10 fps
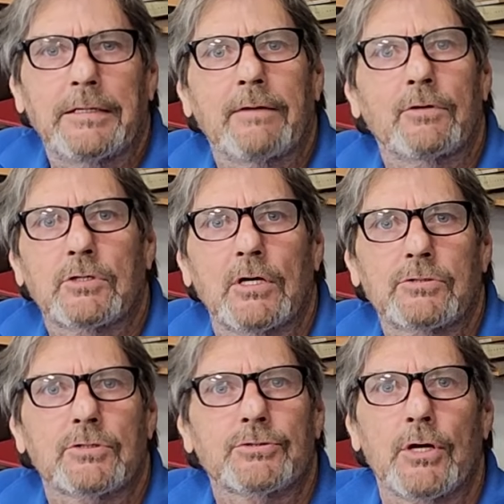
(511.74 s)
never
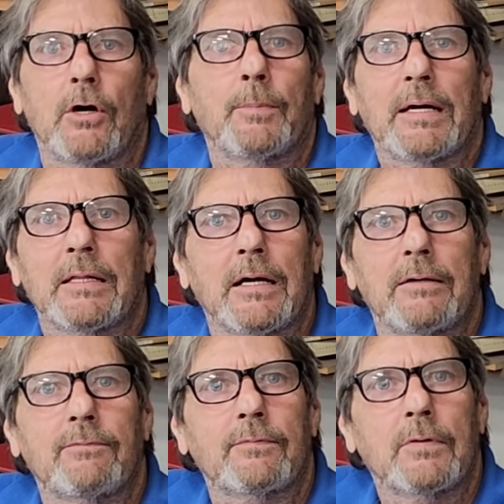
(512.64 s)
touched a saw in my
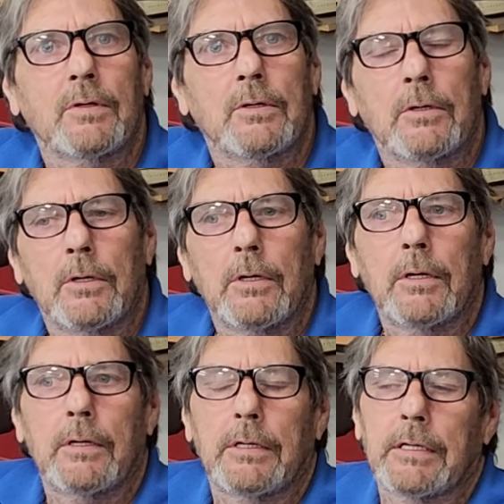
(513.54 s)
life.
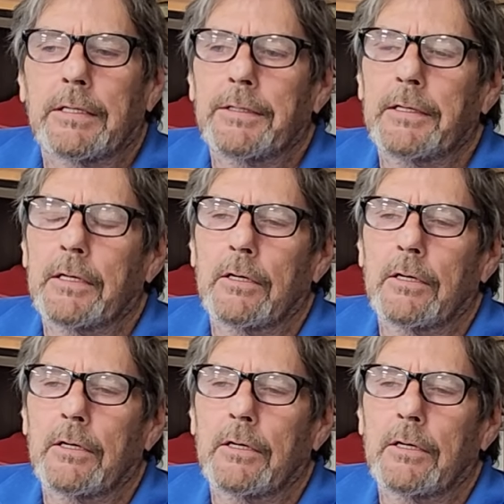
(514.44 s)
And